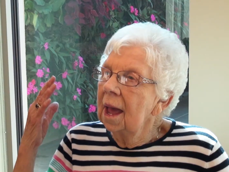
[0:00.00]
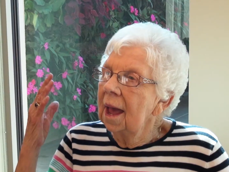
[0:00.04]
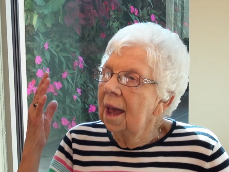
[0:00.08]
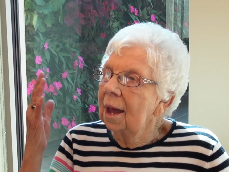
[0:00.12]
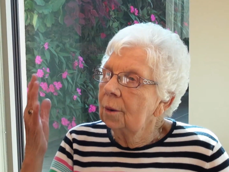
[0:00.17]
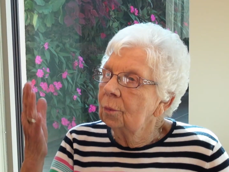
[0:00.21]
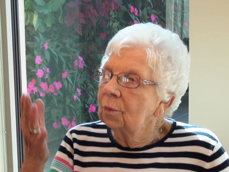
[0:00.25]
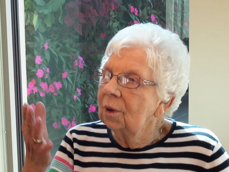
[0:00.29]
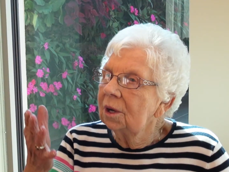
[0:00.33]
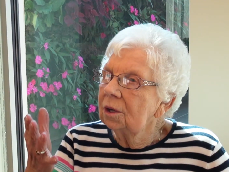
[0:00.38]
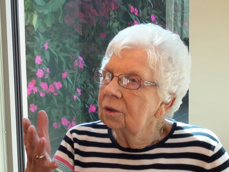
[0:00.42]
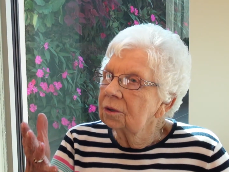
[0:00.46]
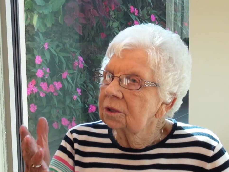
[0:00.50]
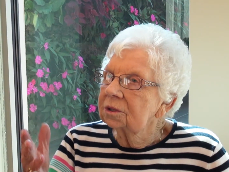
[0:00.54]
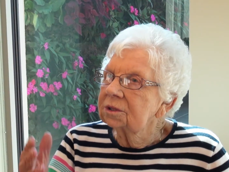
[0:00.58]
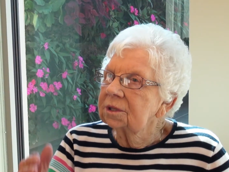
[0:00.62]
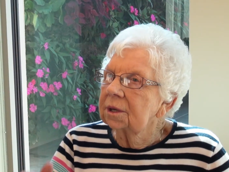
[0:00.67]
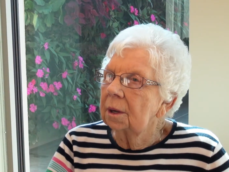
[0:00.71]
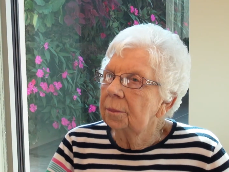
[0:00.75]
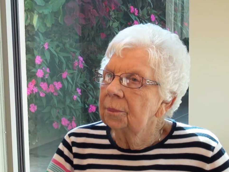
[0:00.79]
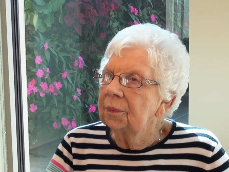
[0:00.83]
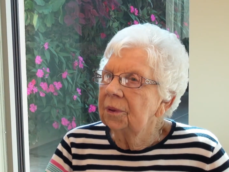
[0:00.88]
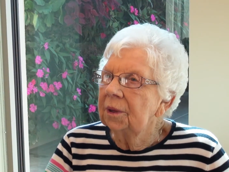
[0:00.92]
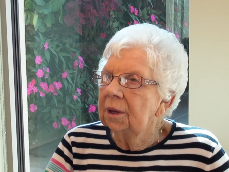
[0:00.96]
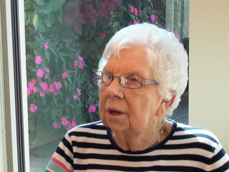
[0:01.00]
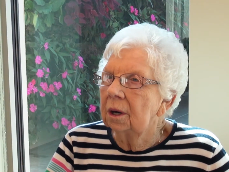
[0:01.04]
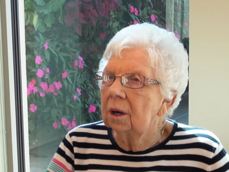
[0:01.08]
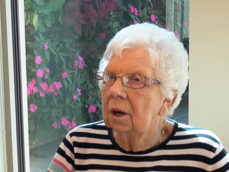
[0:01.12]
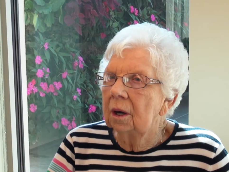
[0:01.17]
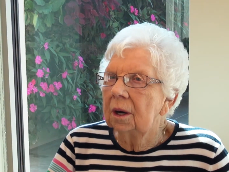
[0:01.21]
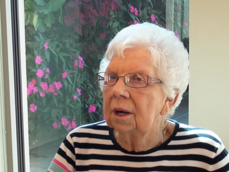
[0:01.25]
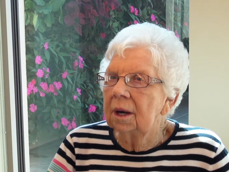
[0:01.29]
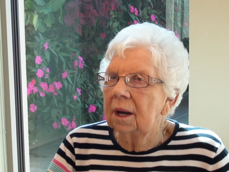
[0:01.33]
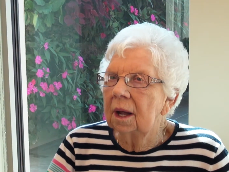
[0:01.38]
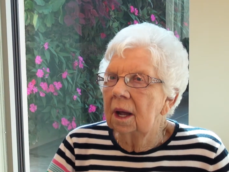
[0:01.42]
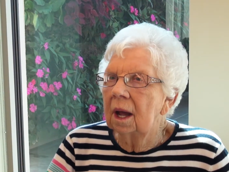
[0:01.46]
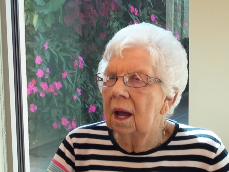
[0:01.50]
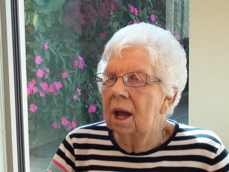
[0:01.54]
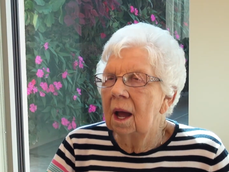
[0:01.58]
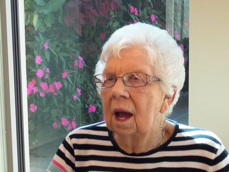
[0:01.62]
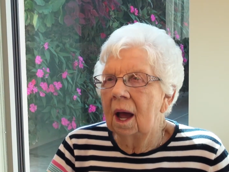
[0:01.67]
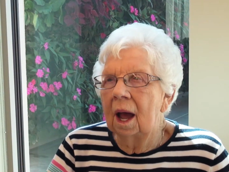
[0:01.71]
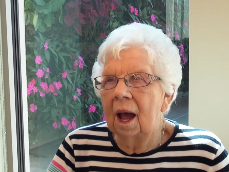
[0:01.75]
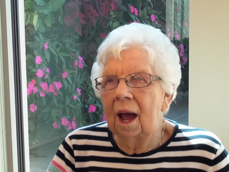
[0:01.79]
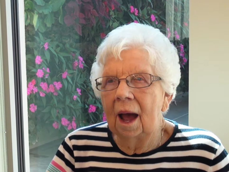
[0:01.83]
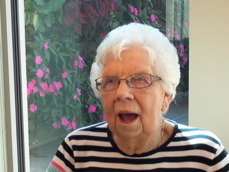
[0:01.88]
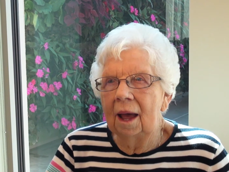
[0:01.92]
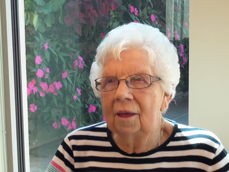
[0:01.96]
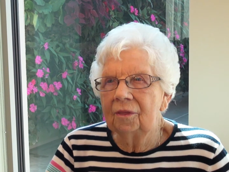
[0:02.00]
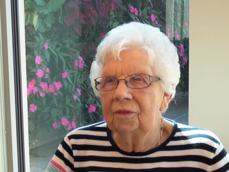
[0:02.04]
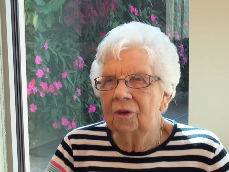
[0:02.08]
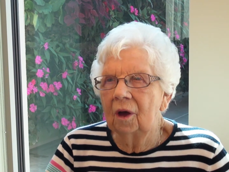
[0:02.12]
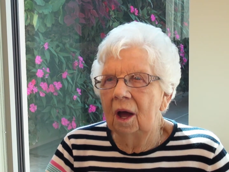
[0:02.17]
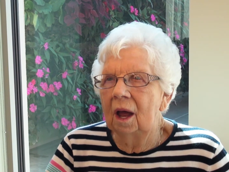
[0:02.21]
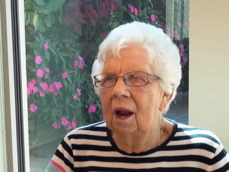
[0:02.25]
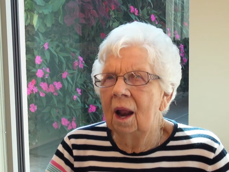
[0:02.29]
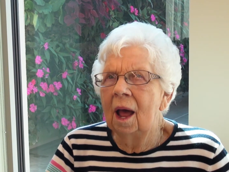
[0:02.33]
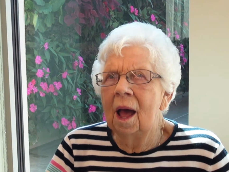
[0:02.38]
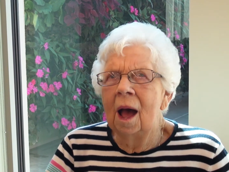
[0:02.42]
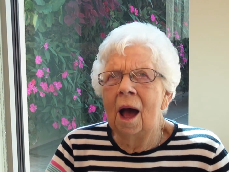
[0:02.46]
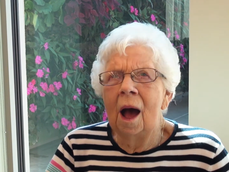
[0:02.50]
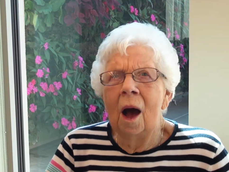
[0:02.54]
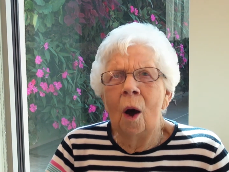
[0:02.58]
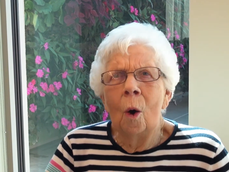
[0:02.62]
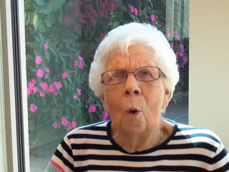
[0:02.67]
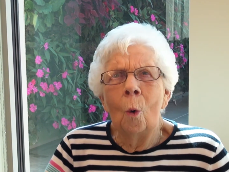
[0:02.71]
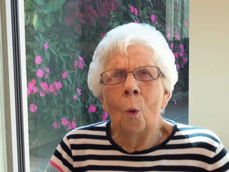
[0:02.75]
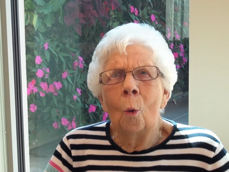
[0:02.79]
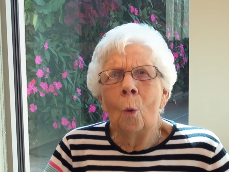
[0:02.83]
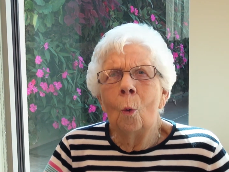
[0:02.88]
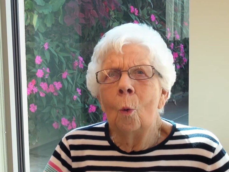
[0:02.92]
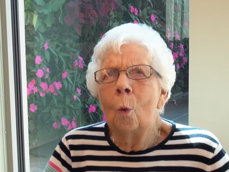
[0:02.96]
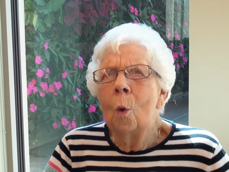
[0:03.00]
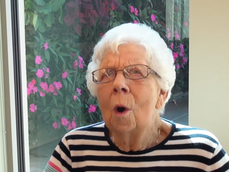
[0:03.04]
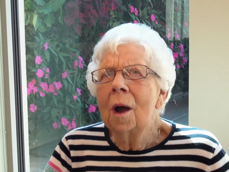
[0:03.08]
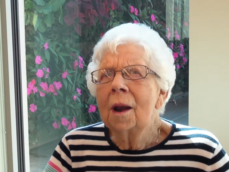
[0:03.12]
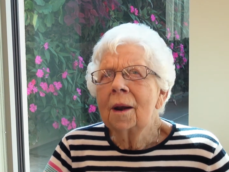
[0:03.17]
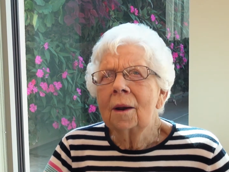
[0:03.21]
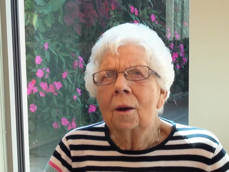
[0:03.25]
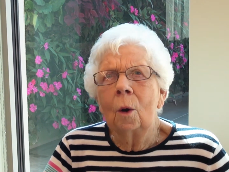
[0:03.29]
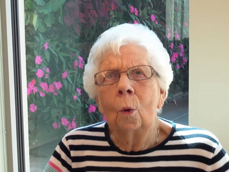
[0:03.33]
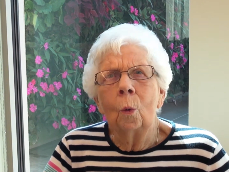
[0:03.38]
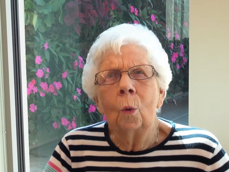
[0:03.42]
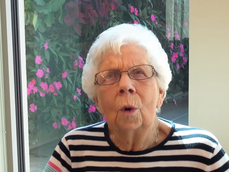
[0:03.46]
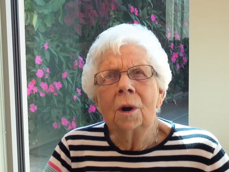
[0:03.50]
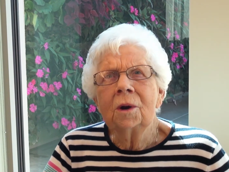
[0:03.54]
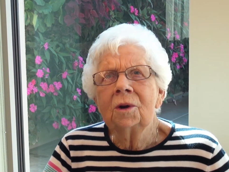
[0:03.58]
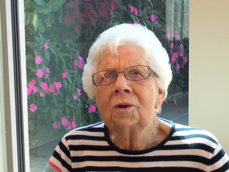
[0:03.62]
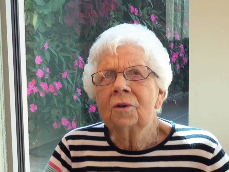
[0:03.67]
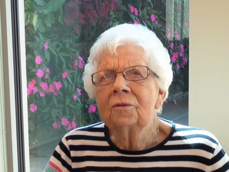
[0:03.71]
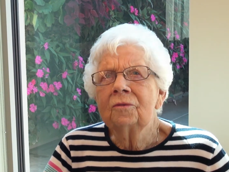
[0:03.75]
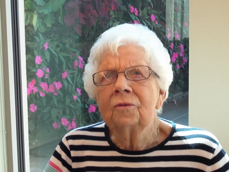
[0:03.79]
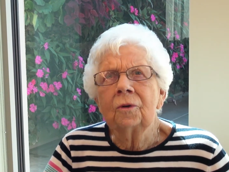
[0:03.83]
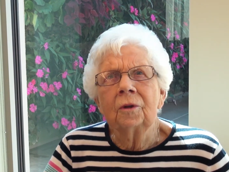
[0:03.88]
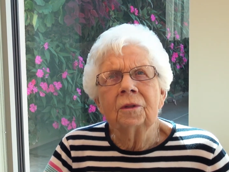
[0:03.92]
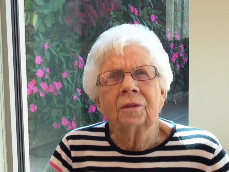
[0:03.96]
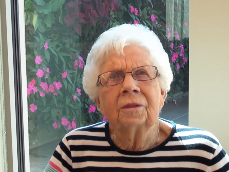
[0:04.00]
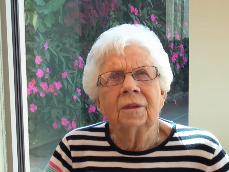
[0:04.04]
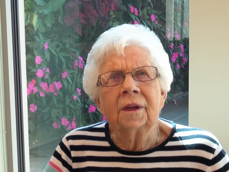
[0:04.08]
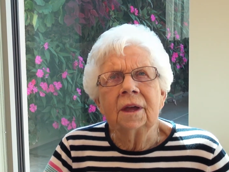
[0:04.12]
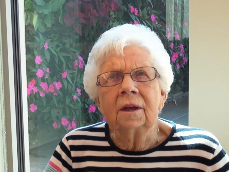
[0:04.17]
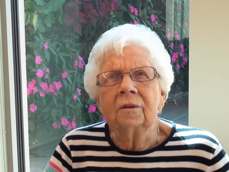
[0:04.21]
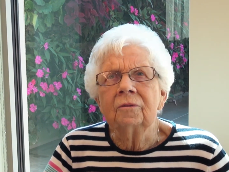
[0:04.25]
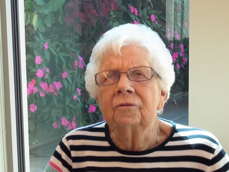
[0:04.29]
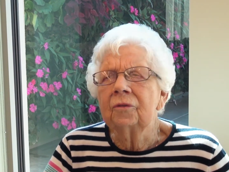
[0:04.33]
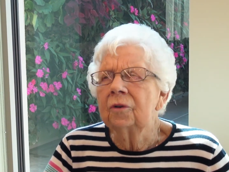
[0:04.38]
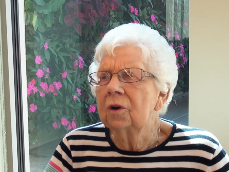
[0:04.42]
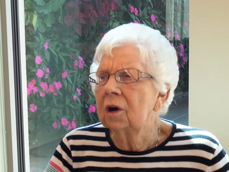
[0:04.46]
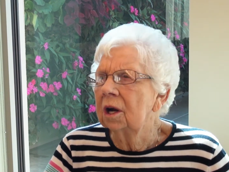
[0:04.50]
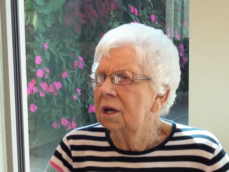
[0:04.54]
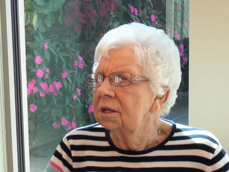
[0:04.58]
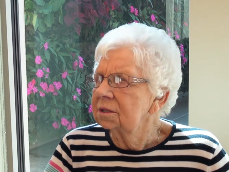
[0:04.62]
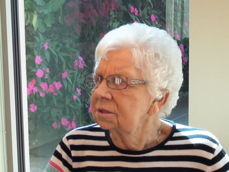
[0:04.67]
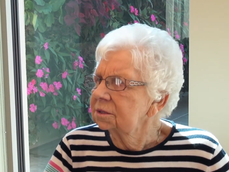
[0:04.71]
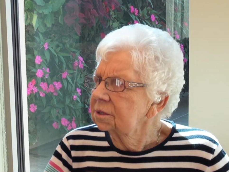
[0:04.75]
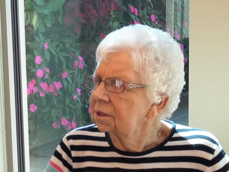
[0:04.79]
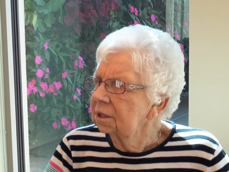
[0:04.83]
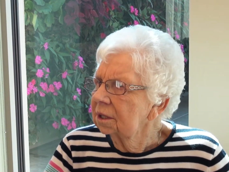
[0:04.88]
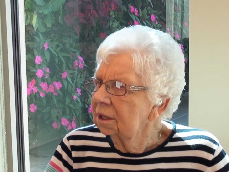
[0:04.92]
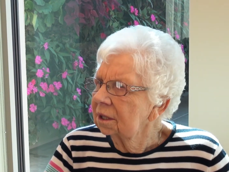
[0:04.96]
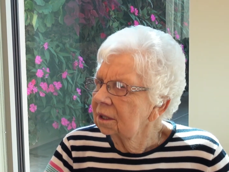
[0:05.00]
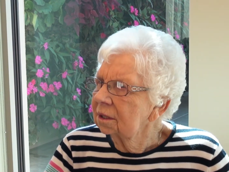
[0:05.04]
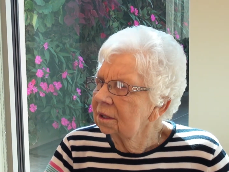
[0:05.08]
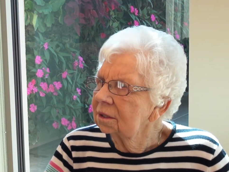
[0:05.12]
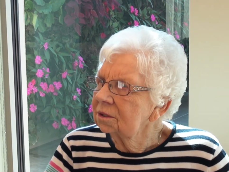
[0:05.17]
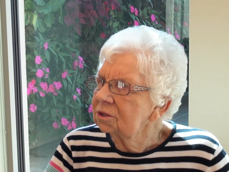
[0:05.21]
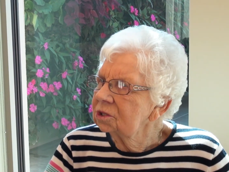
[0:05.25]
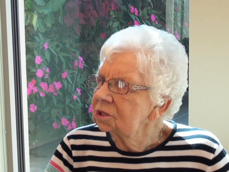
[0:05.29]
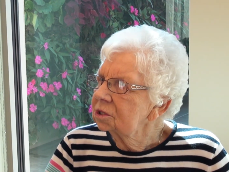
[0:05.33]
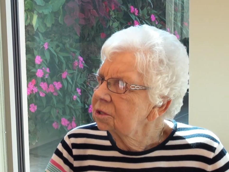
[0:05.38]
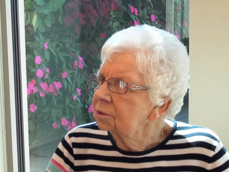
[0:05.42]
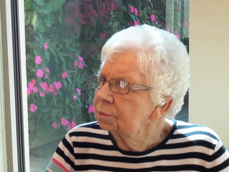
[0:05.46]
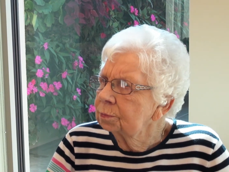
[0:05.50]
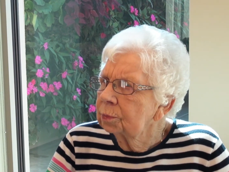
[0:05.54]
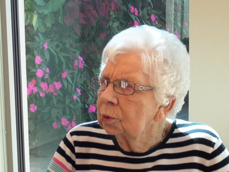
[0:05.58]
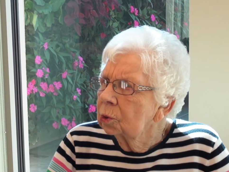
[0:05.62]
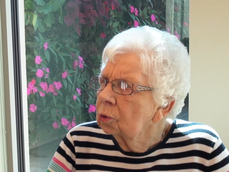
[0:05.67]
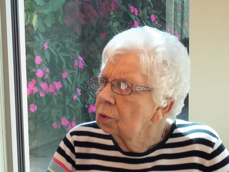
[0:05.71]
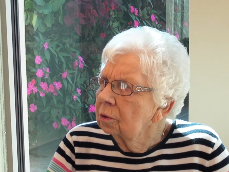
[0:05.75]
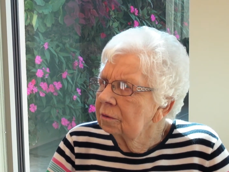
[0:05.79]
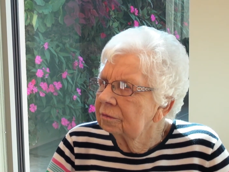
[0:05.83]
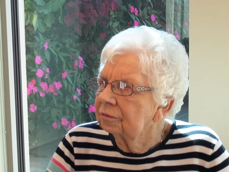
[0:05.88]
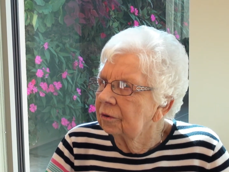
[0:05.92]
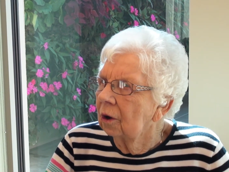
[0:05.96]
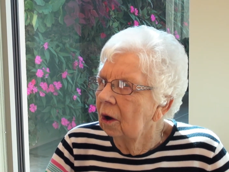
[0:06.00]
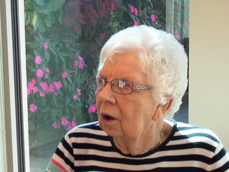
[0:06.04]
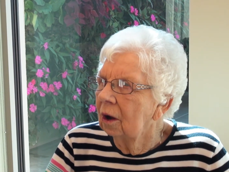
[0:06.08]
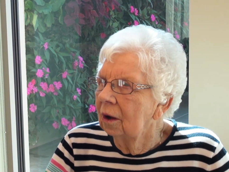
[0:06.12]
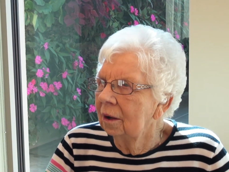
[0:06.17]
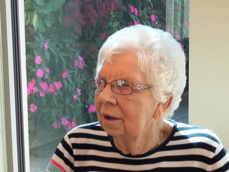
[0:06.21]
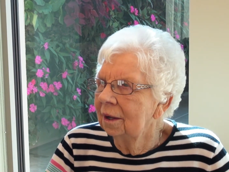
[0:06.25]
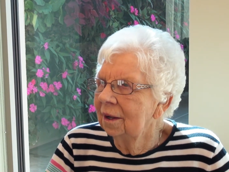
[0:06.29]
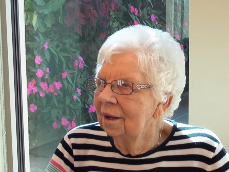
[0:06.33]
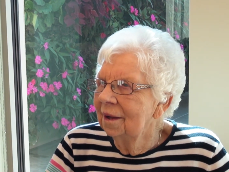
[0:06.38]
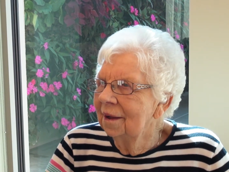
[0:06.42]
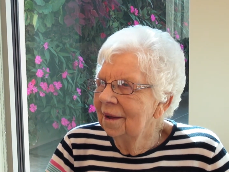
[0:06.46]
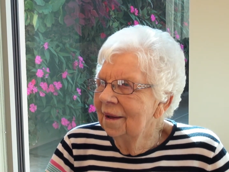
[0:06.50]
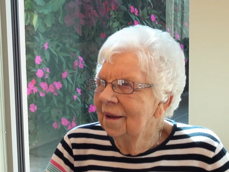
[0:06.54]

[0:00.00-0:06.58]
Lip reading: and we looked up here and I thought, what a wonderful thing for us. Just beautiful.